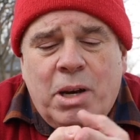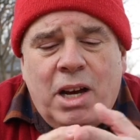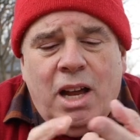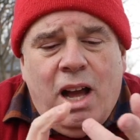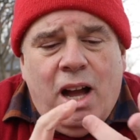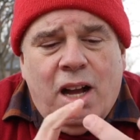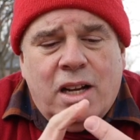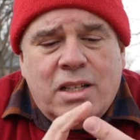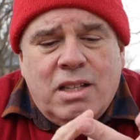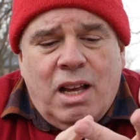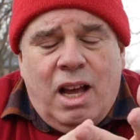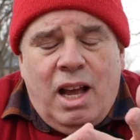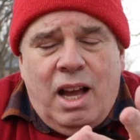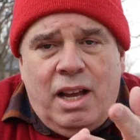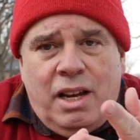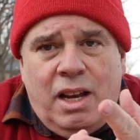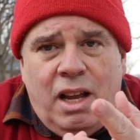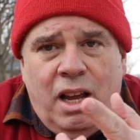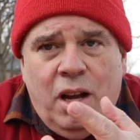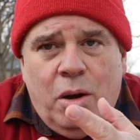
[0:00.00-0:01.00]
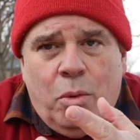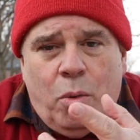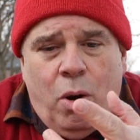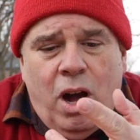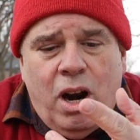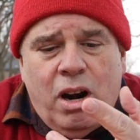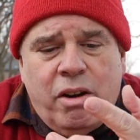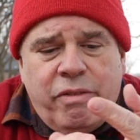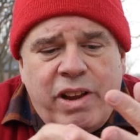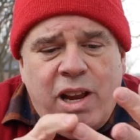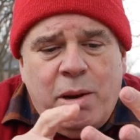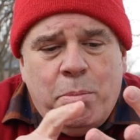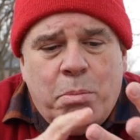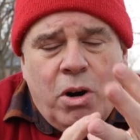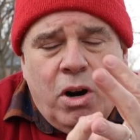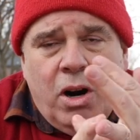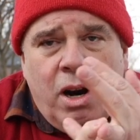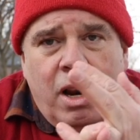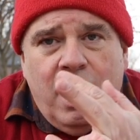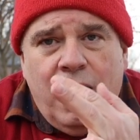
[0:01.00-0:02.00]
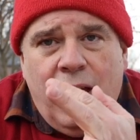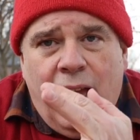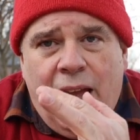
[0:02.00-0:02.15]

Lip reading: dioxide, water vapor,